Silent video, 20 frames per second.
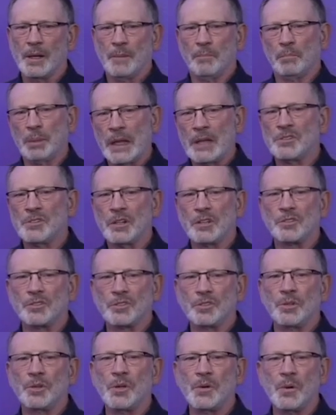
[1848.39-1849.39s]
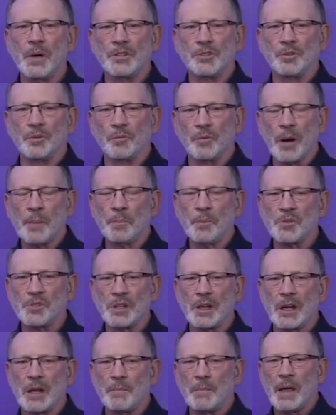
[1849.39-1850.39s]
Blessings to you as you
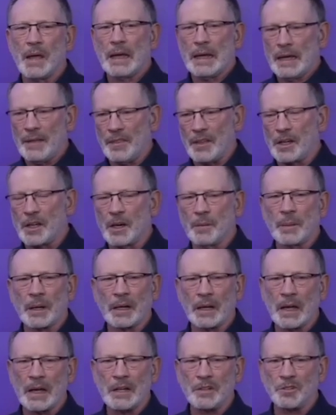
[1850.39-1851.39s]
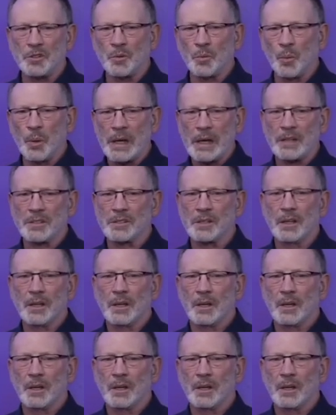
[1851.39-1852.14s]
represent Him in the coming days and weeks.